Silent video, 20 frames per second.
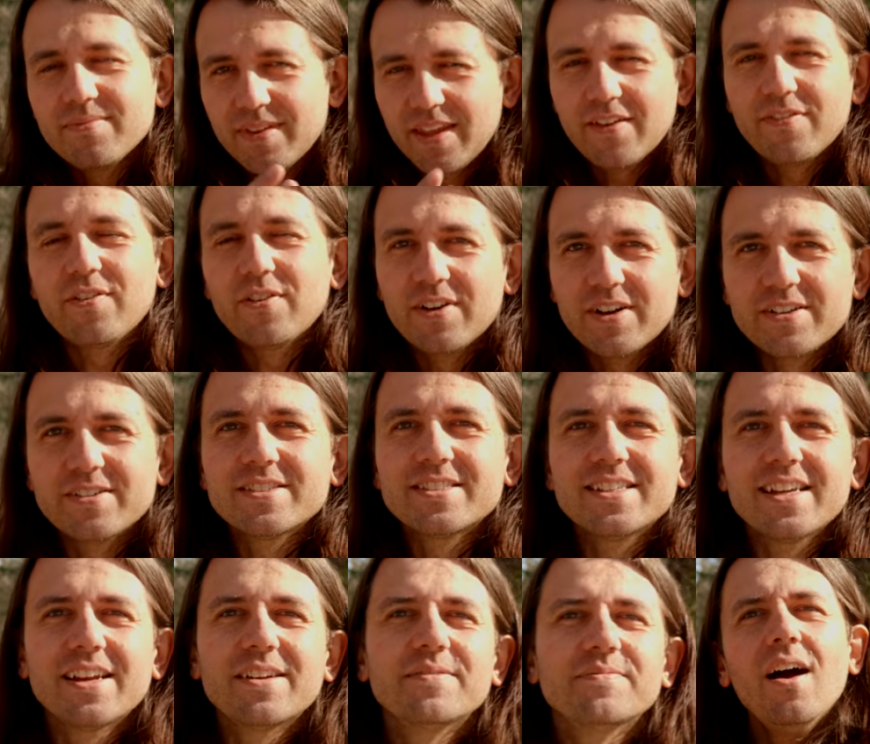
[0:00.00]
if you're
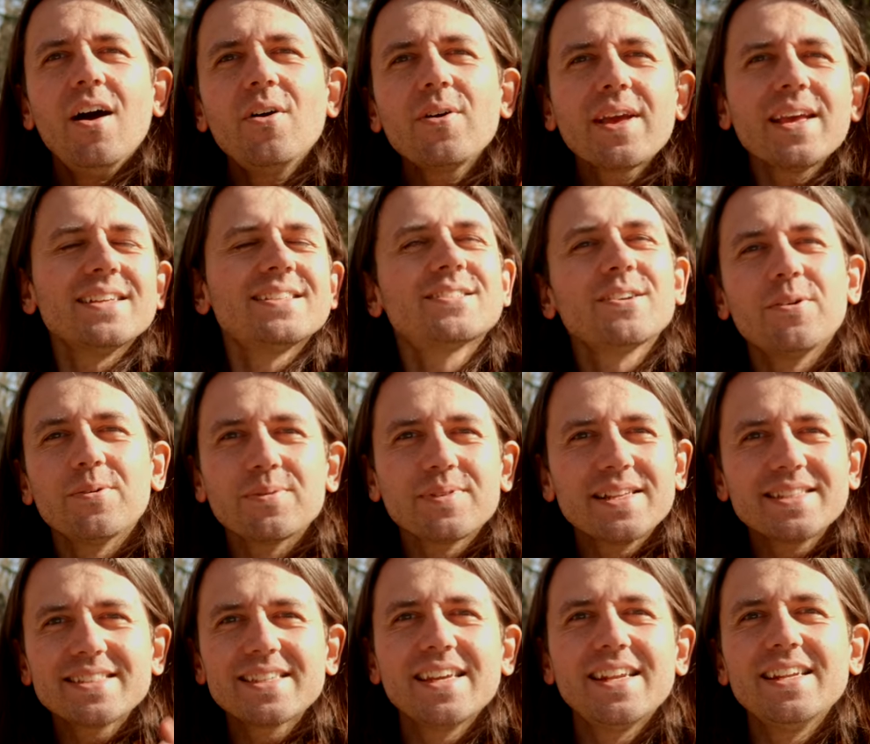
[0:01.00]
interested. Okay, so
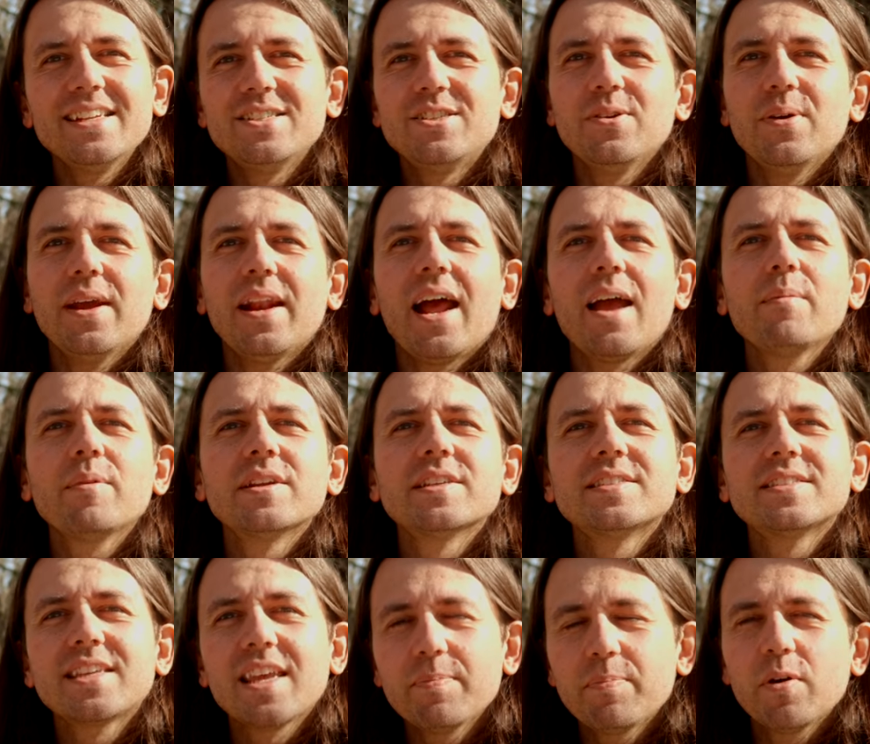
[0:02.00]
let's get into it. I'm gonna
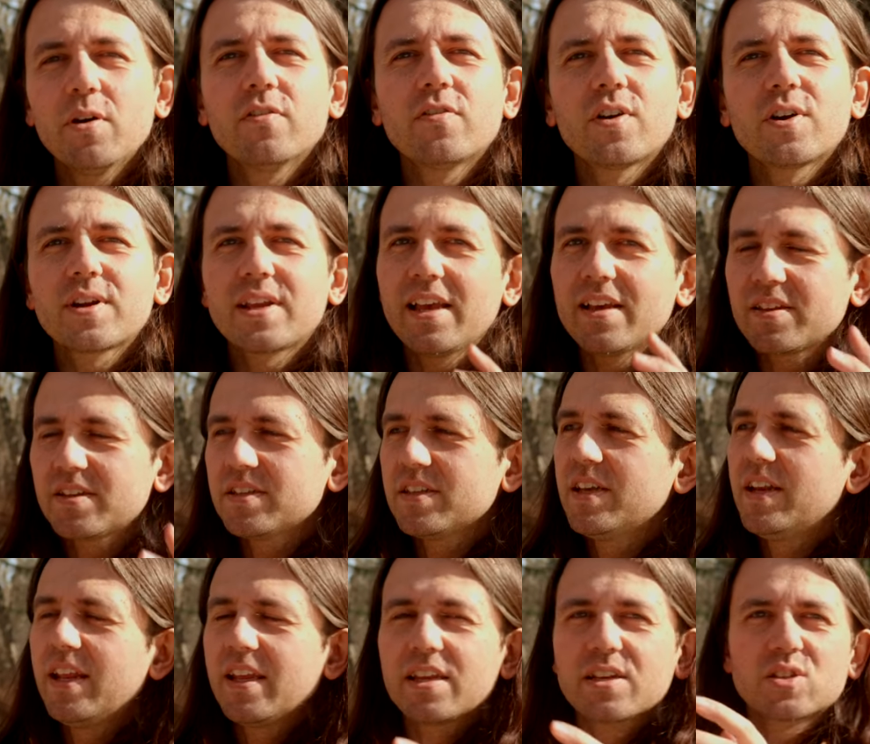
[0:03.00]
skip over
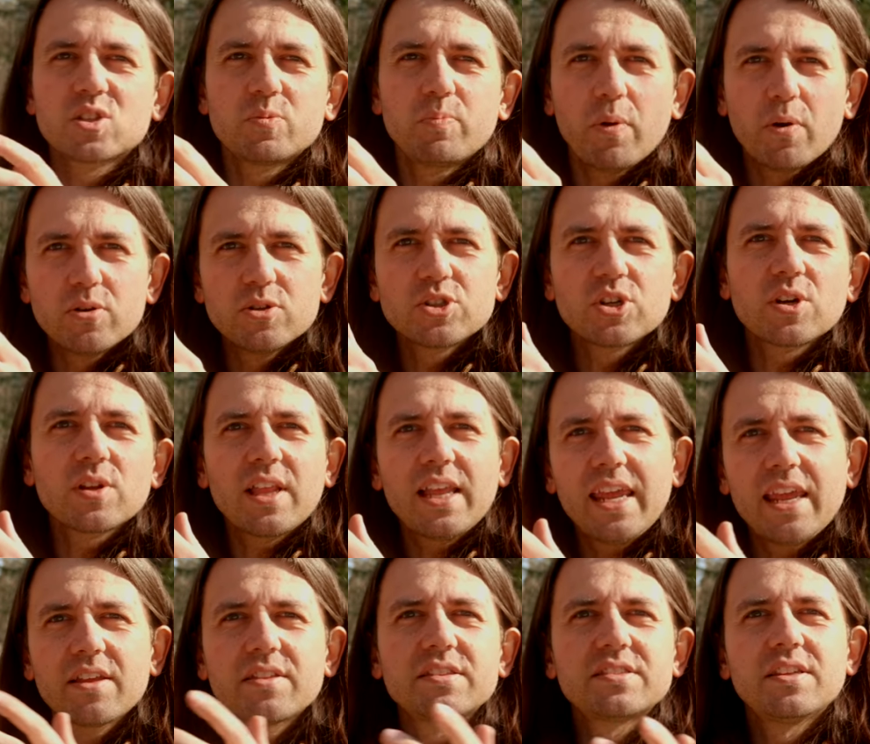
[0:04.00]
calculating exposure
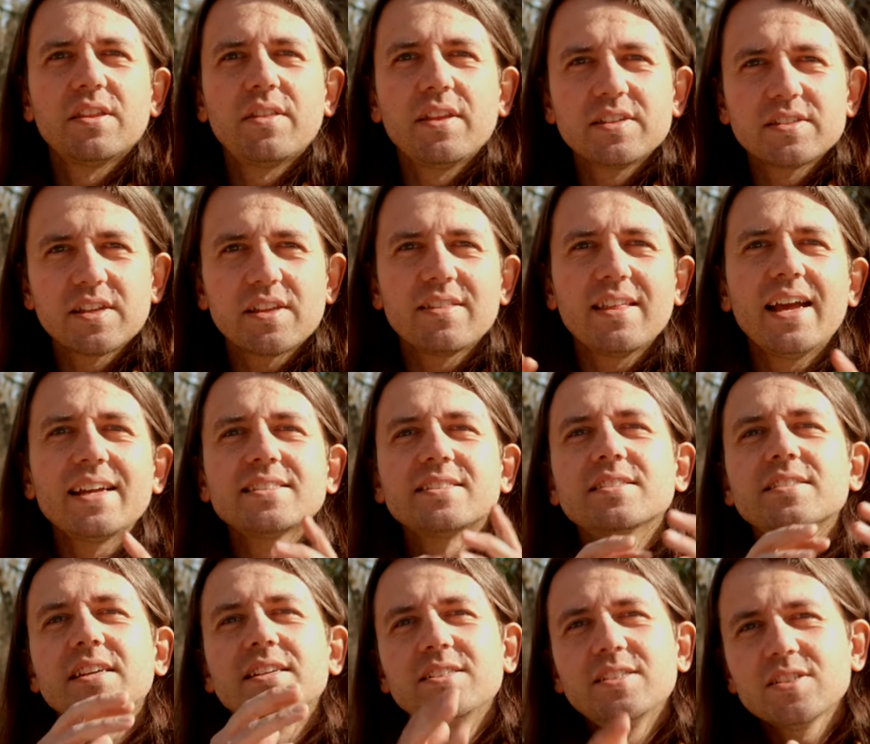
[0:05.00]
lengths and things like that
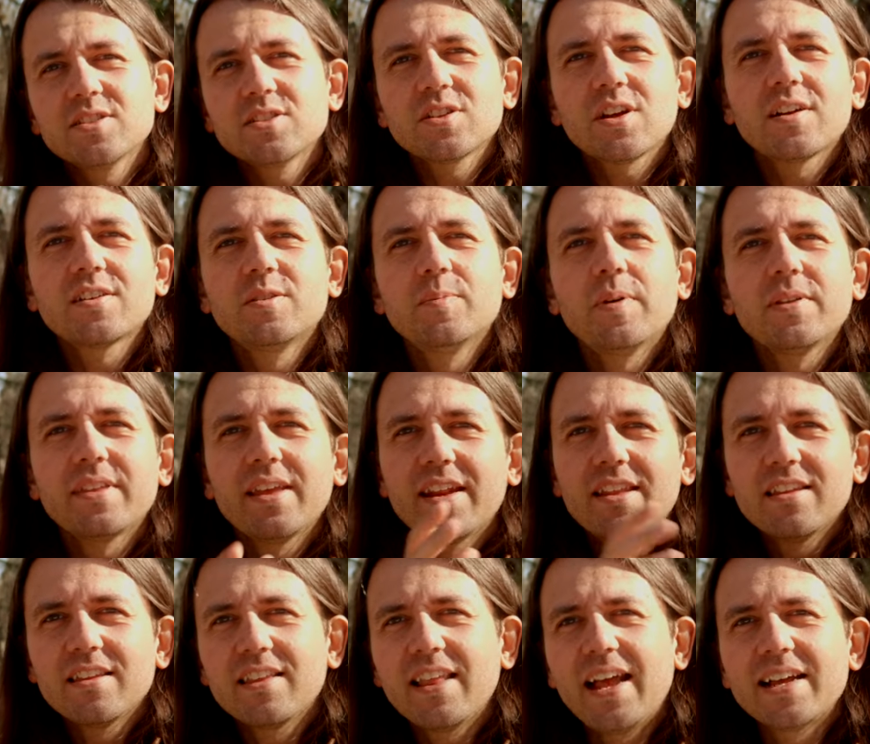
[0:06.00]
since I just talked about that
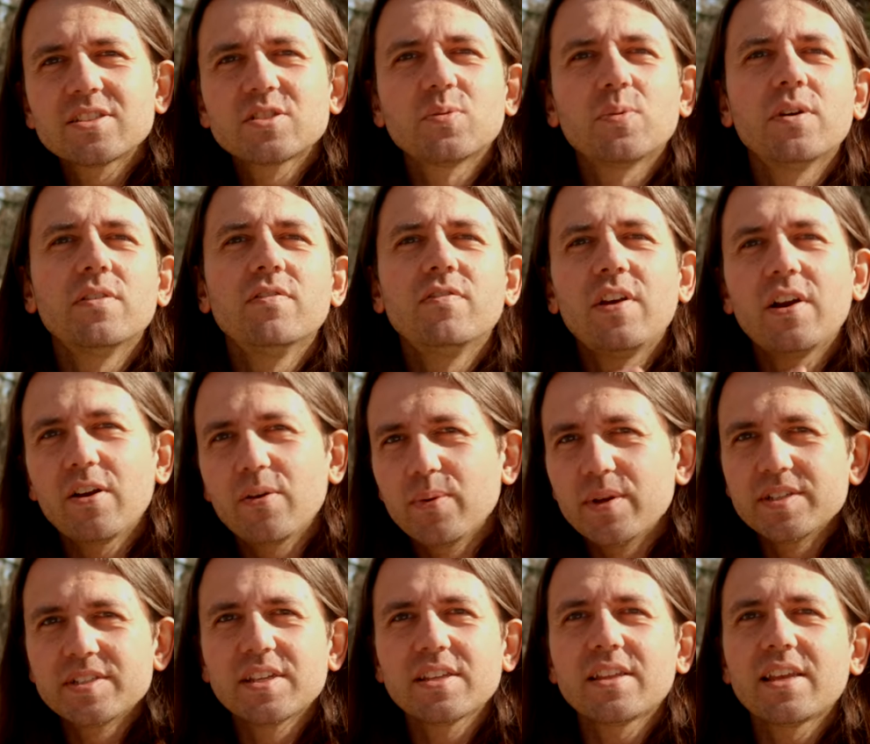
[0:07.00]
in the last one very
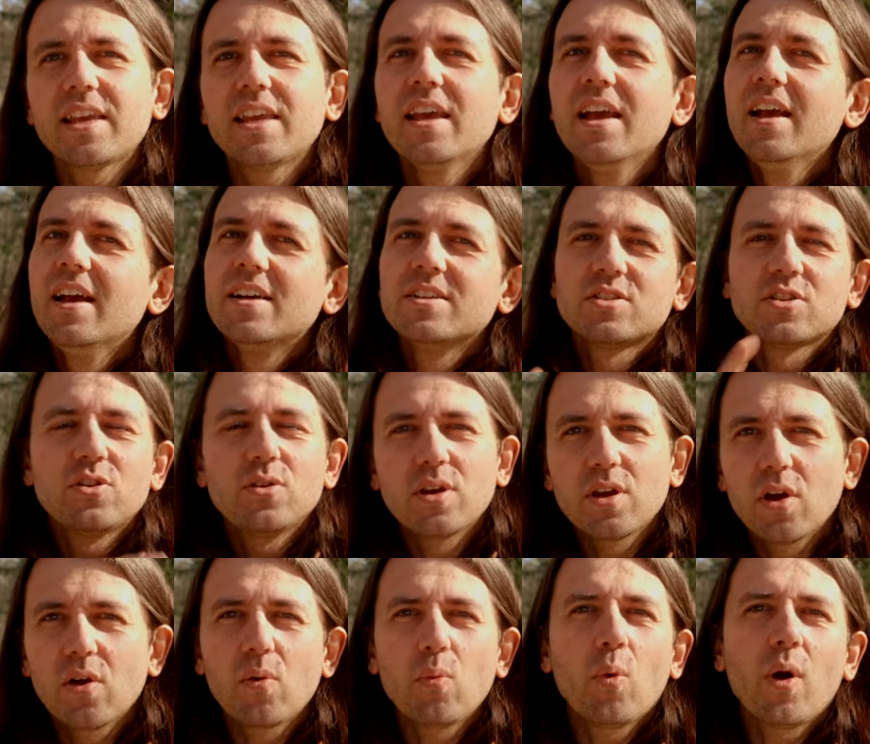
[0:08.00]
recently, so you can
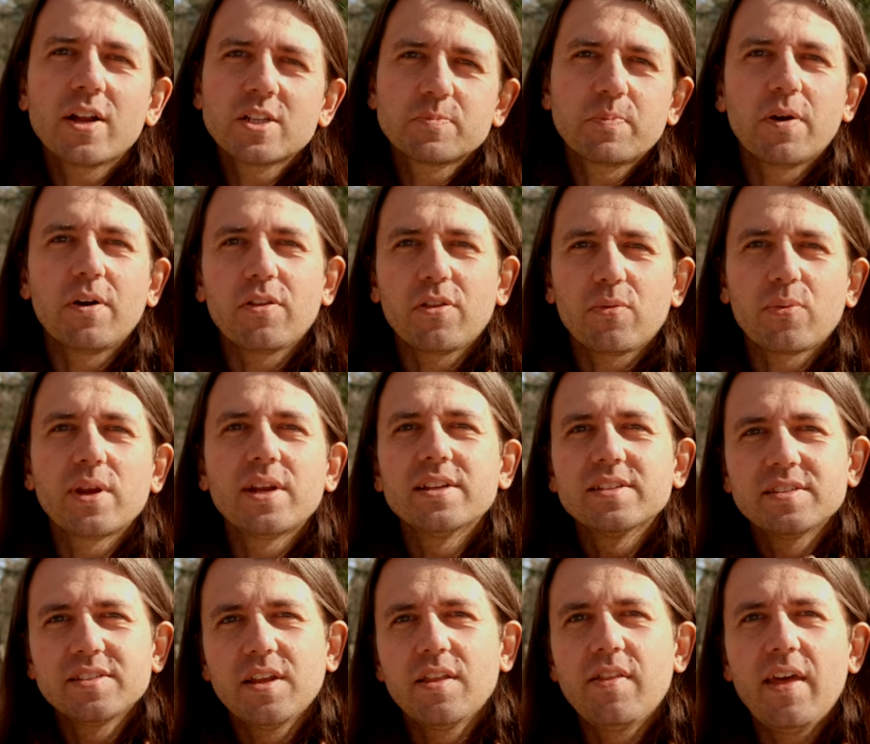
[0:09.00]
go and watch part three to
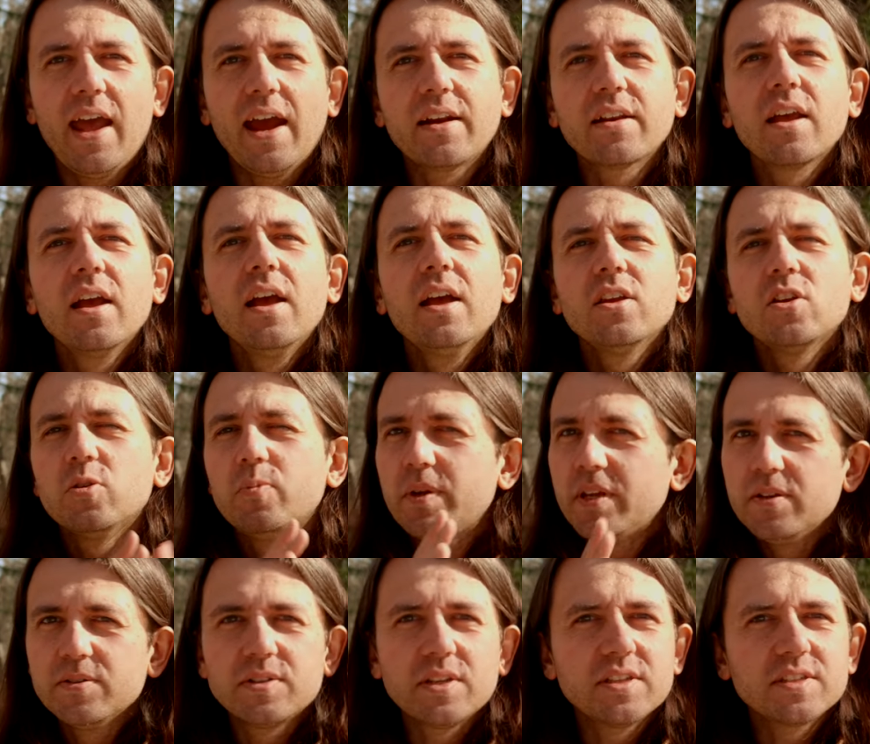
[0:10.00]
see that. You'd be
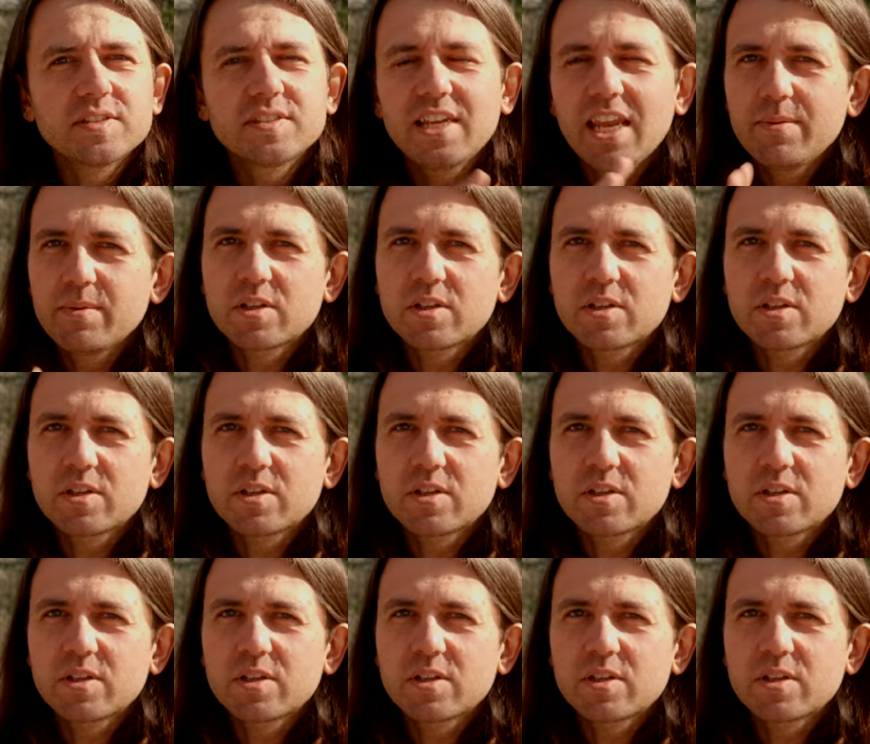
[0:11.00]
using the same